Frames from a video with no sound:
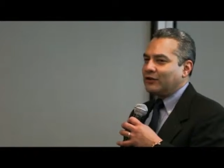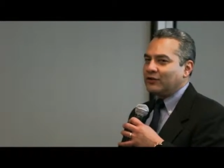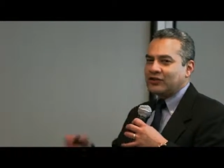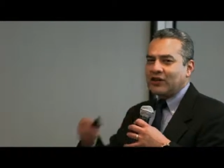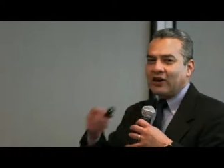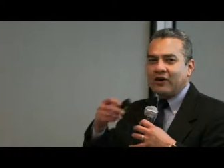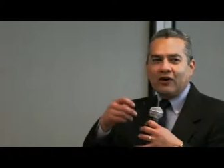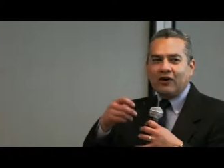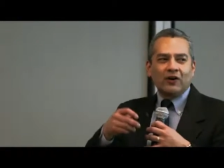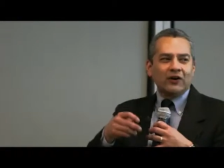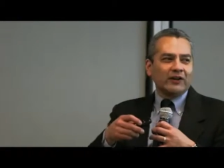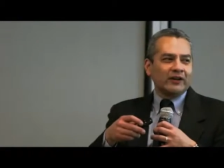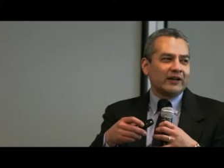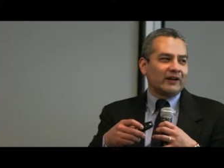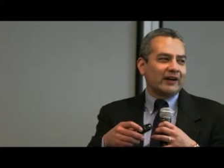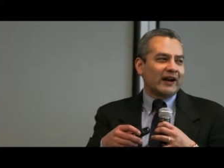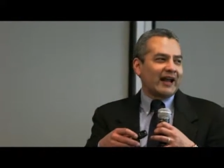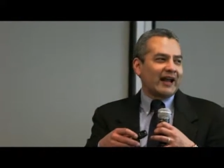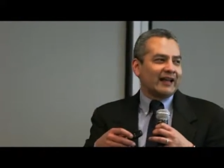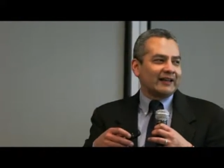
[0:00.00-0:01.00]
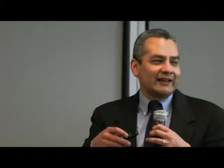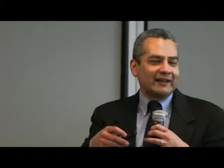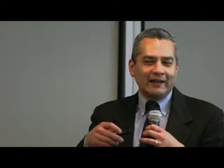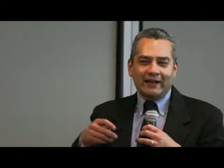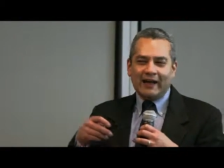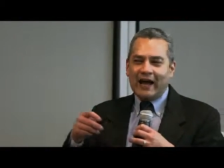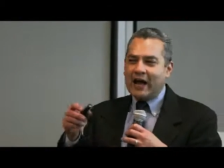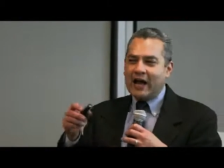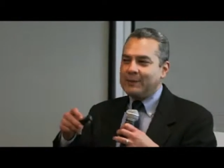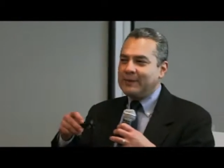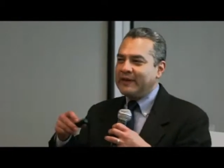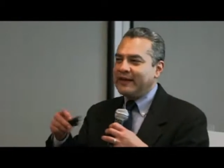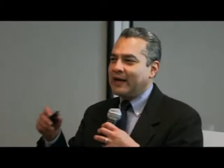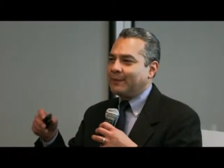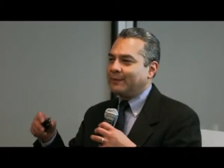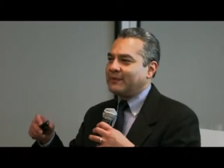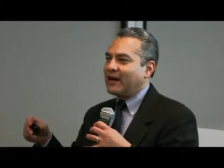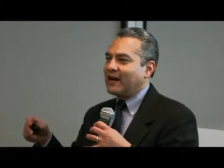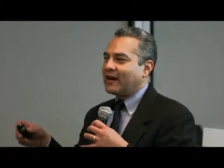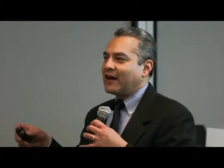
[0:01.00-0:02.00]
you saw earlier I had the
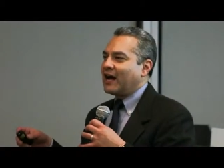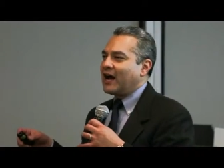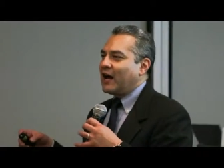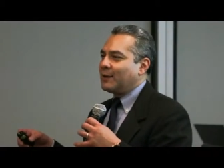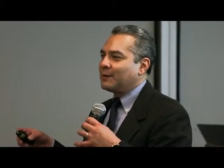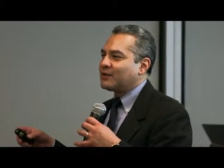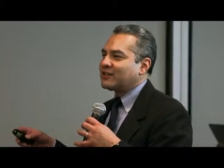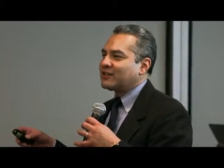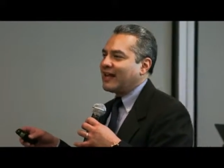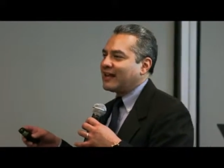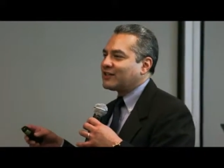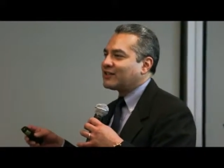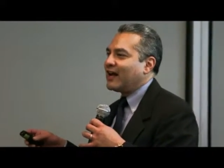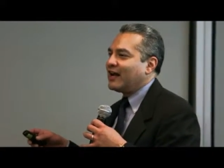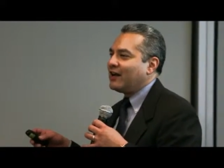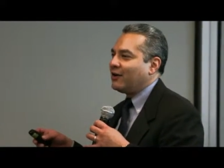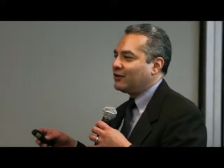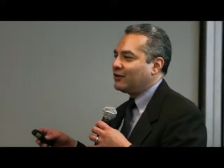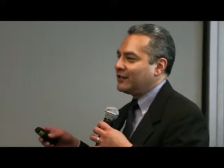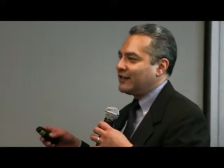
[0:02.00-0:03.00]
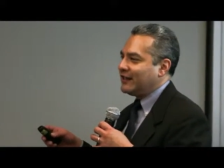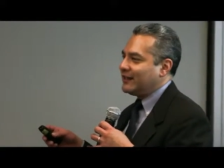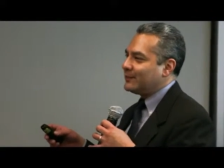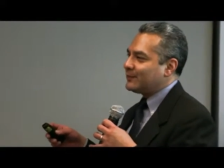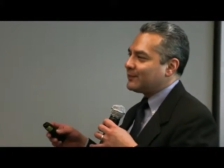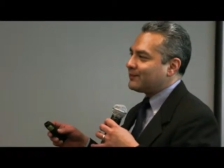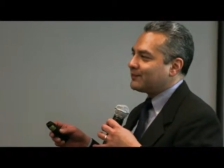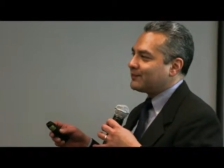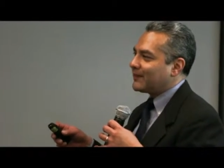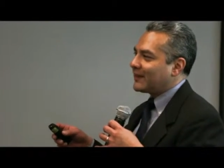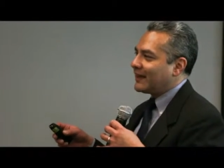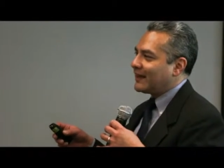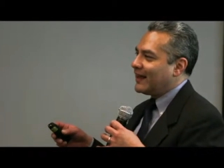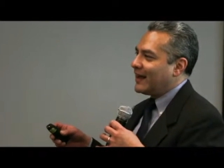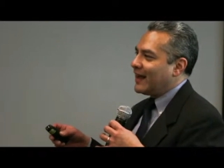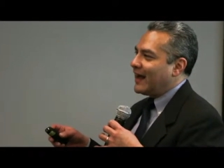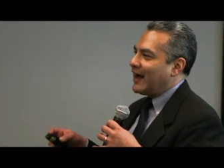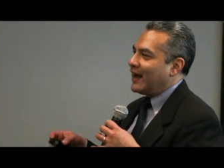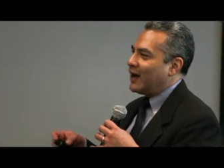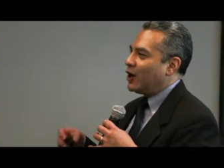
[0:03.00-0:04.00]
ibm.com/IoT.
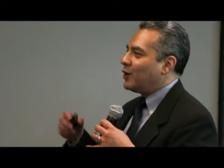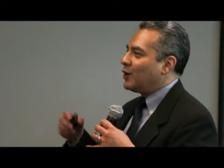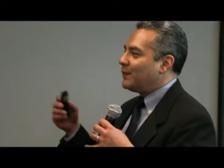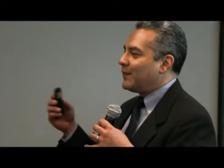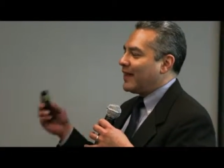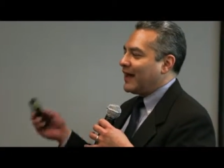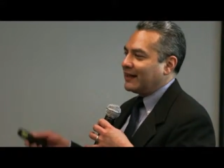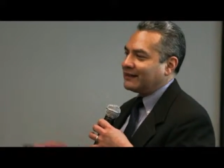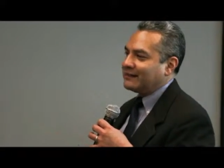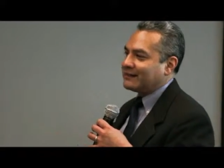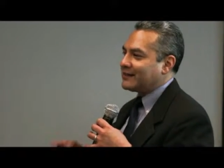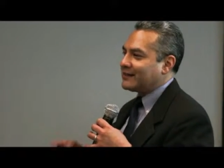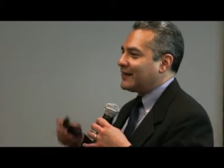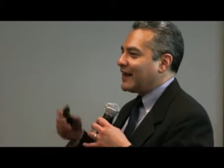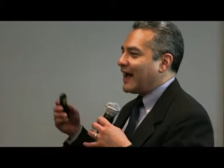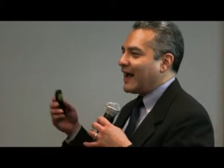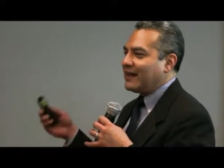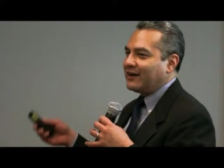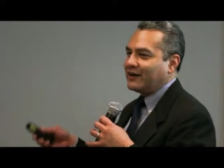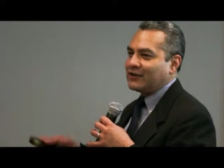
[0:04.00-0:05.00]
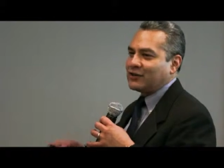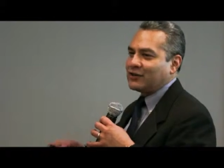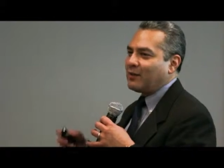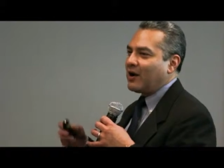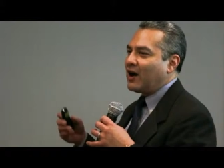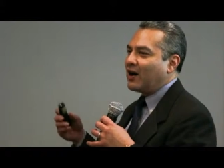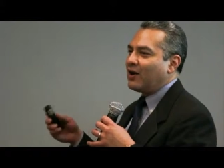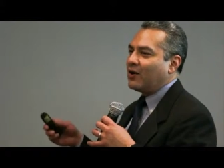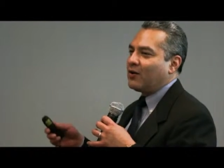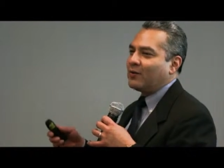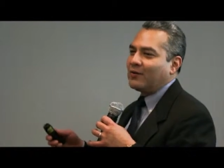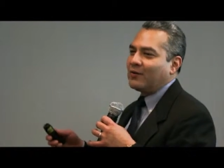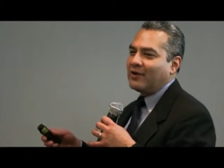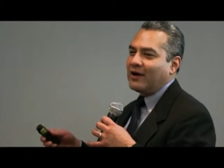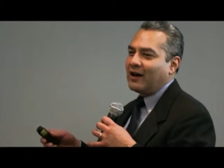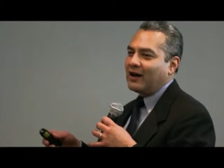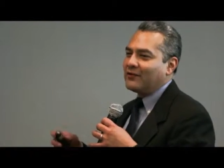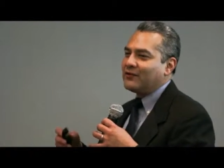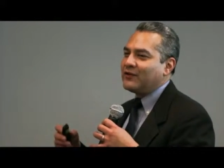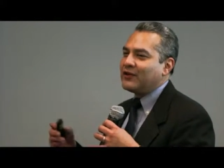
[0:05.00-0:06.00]
I hope that tonight or tomorrow
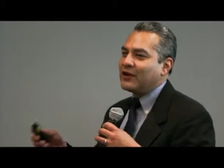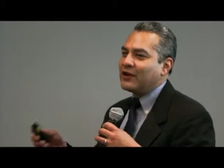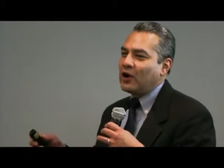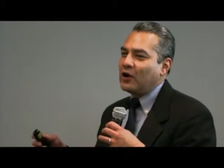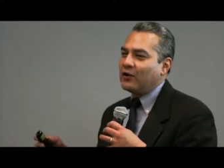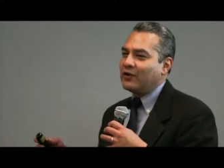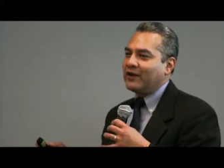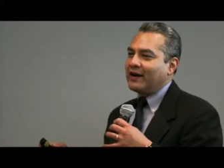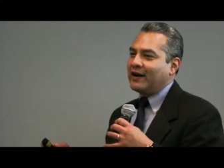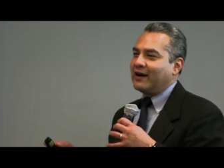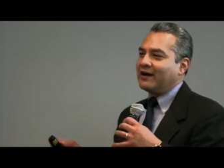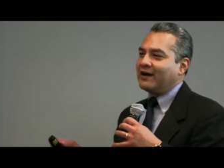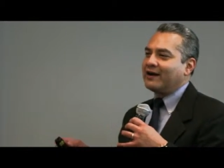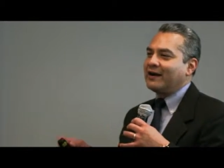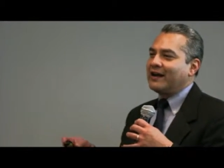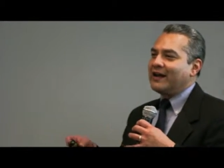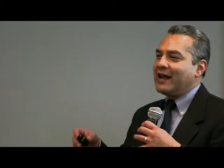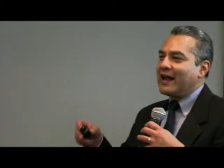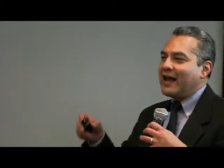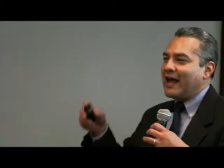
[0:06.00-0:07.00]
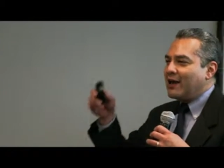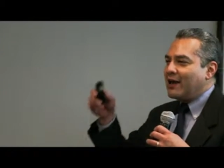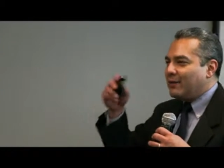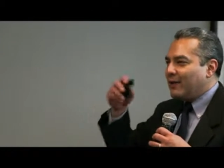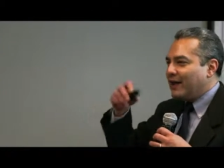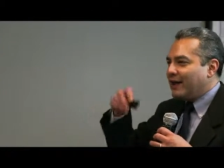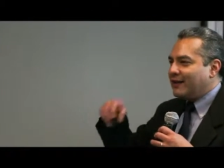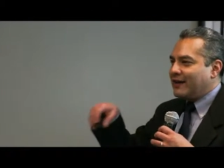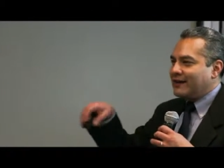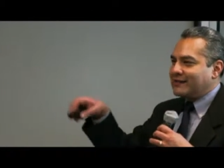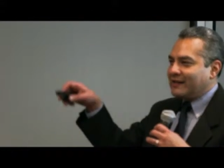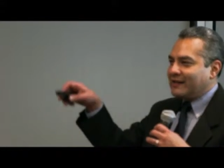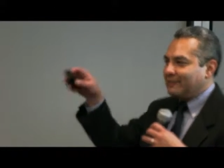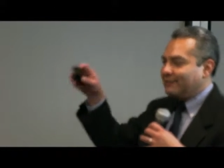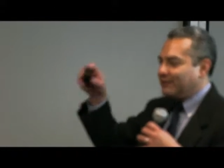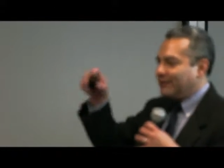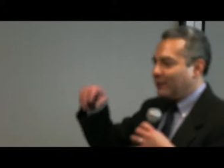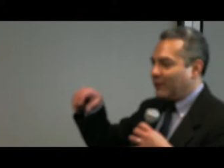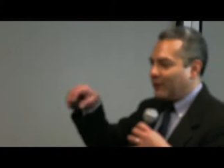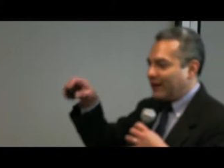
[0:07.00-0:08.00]
all of you go there, and when there's
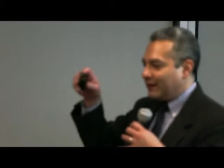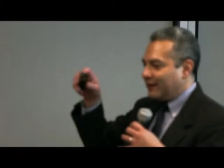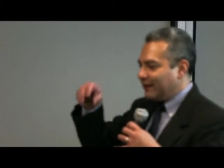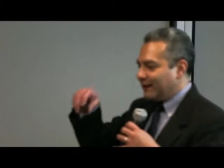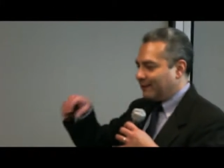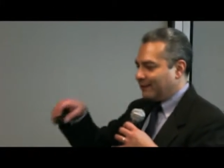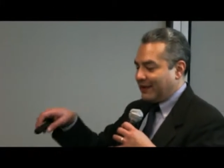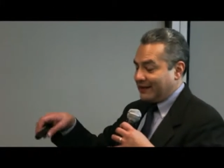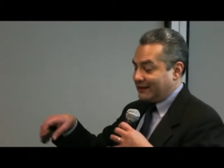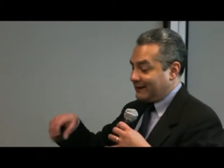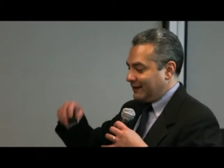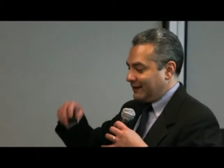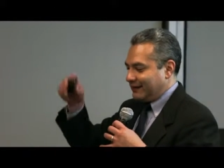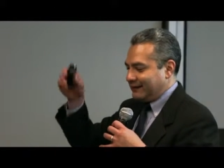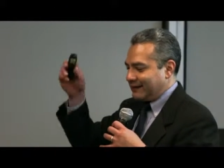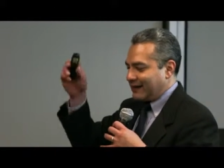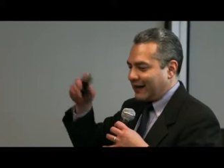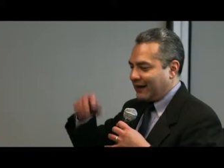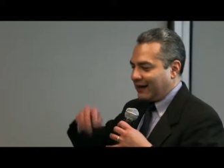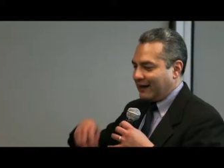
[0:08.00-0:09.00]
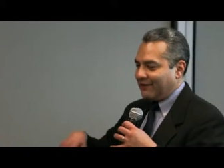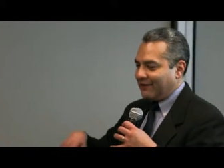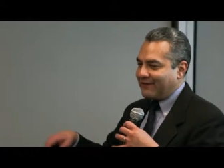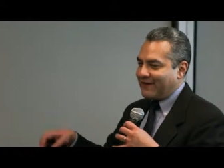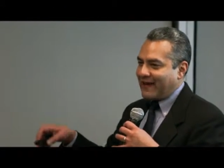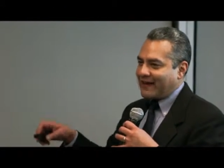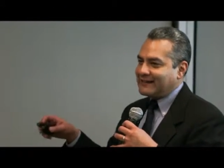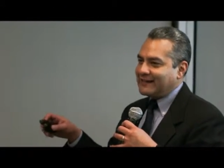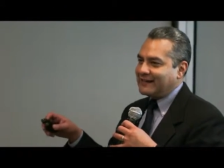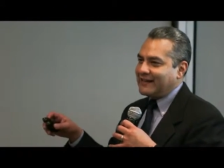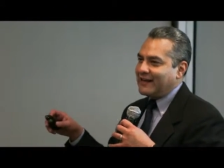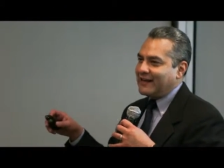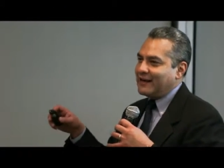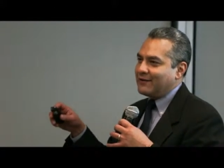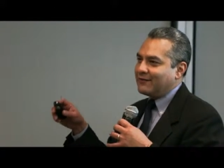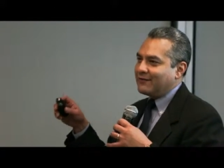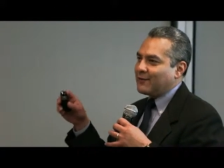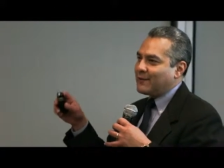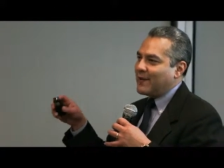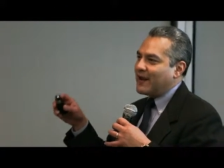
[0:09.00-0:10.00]
it's got a fascinating
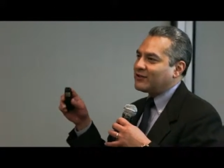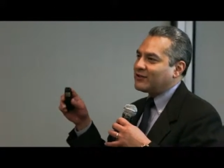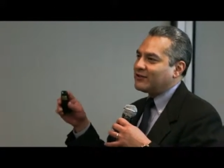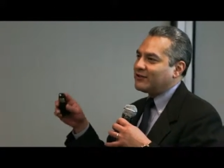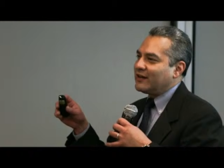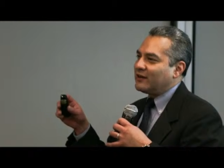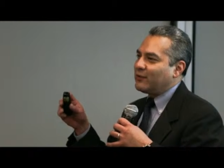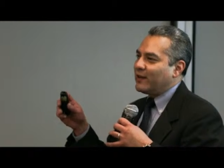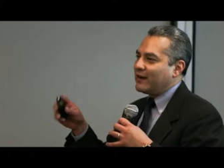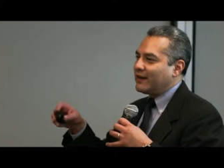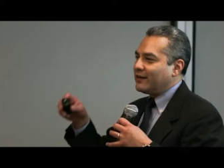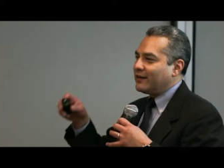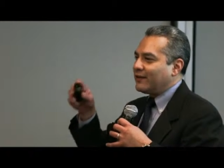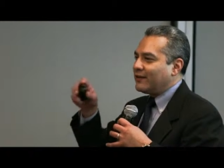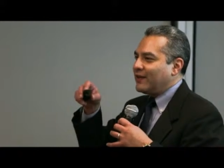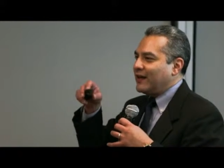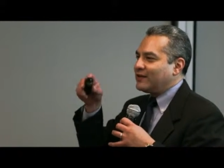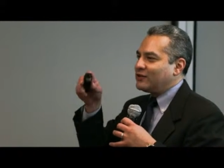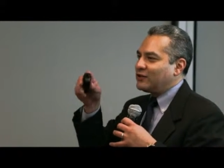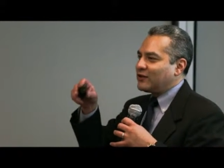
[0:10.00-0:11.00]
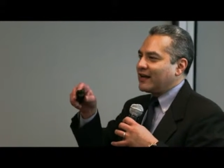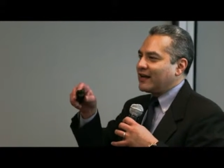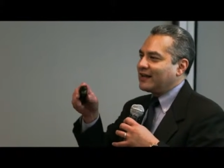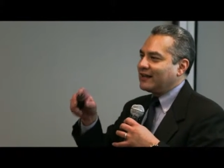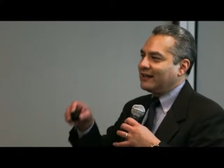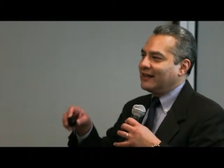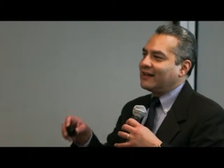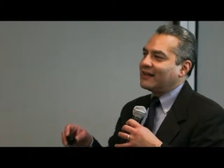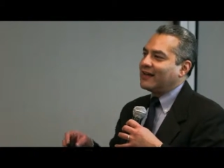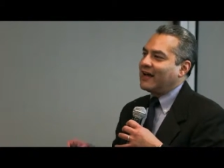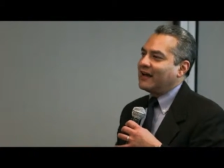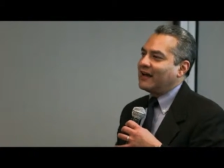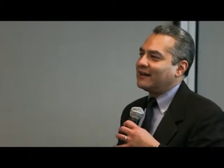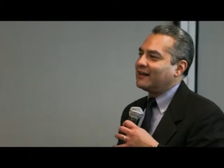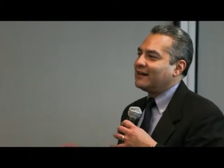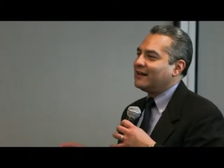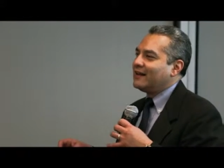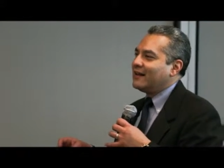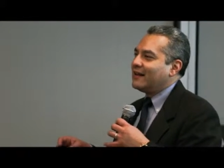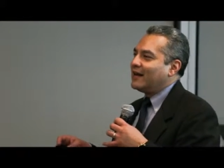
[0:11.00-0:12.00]
information there. One of the things you can click on